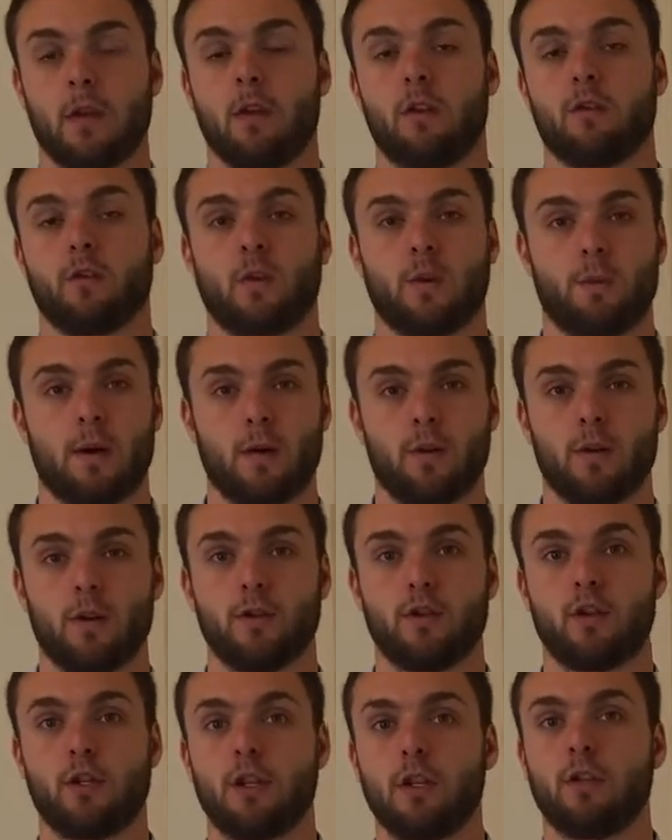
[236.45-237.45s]
So we might want
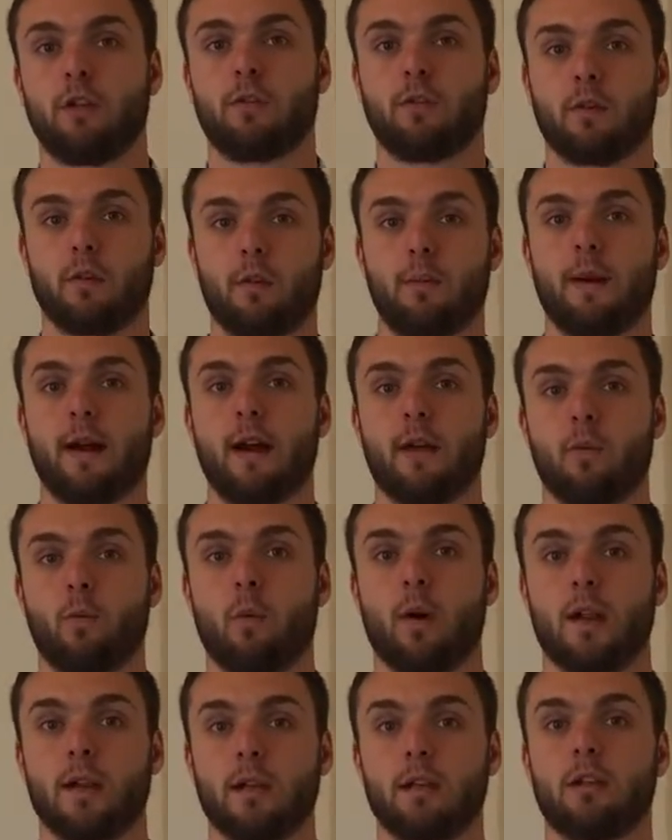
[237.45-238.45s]
to do this for about
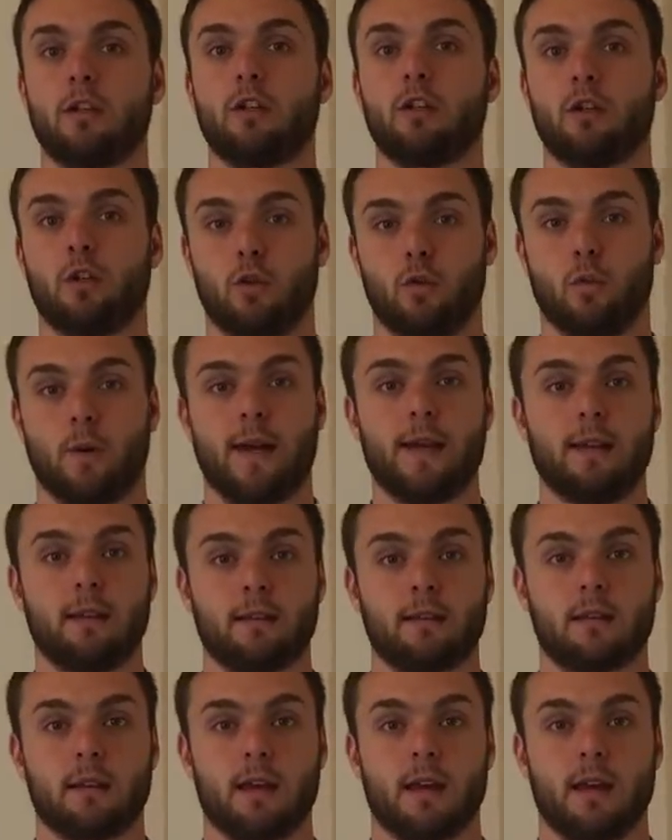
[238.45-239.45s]
1 to 2
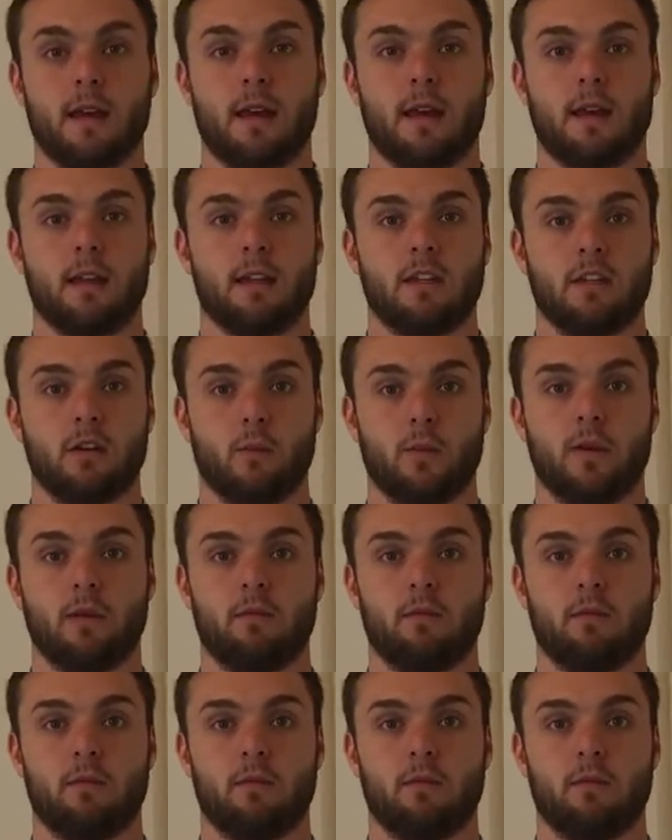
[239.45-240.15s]
weeks until we